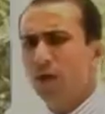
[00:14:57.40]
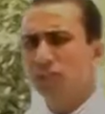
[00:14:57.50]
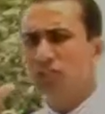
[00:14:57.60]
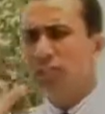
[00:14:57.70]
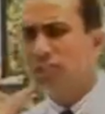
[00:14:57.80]

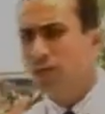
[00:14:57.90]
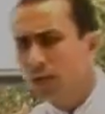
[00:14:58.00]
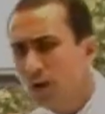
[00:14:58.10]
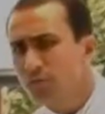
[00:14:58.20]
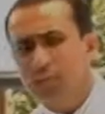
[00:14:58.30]
God seals a
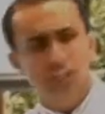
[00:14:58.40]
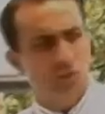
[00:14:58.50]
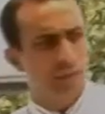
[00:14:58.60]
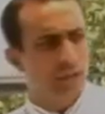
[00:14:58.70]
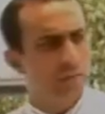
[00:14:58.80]
covenant
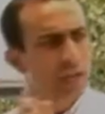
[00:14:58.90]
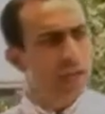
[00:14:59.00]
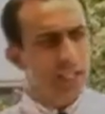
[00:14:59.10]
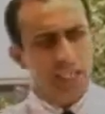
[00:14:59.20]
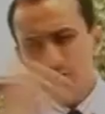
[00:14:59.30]
with them,
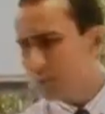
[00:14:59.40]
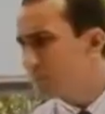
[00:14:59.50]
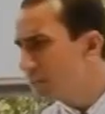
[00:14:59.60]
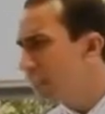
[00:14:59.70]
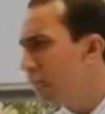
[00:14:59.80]
gives them
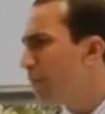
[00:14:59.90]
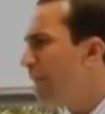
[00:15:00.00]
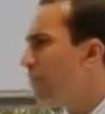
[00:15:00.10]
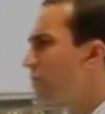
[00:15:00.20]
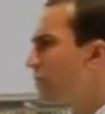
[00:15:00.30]
the Ten
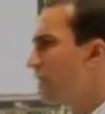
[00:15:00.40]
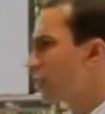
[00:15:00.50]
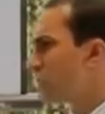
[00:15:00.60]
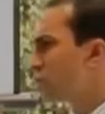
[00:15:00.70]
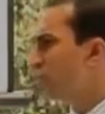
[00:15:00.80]
Commandments in
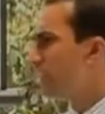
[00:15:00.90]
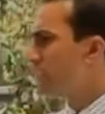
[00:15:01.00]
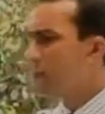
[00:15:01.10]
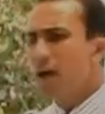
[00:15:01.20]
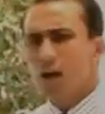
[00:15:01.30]
Exodus
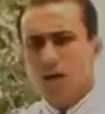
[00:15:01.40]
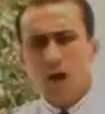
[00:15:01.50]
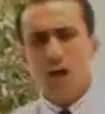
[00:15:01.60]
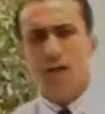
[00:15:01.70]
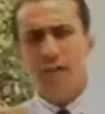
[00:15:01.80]
20,
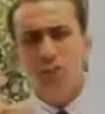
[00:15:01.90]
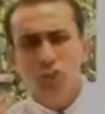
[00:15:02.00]
God had